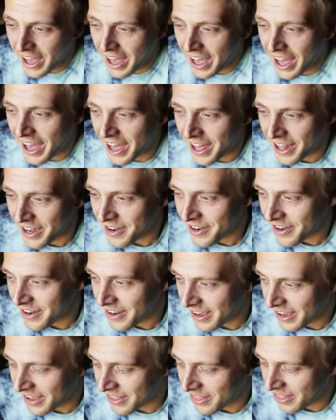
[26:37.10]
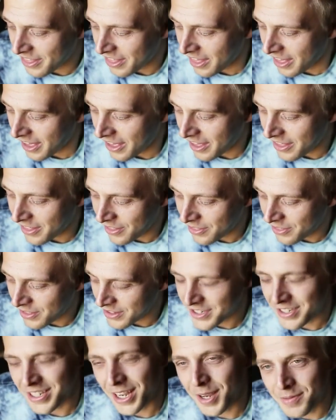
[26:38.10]
And
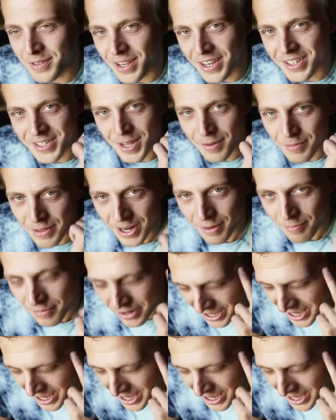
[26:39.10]
this seems like something I'm going